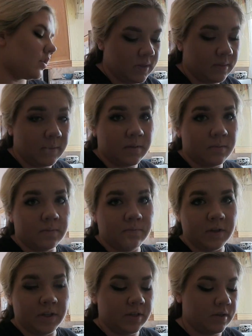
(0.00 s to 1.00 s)
It smells
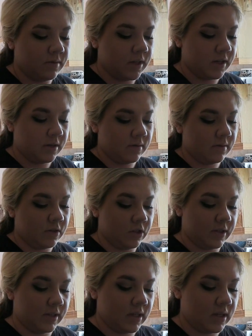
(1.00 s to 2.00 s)
really good right now,
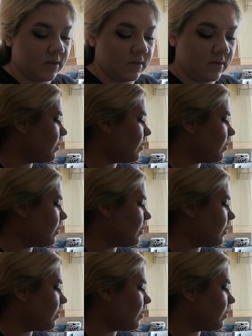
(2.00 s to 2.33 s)
just saying.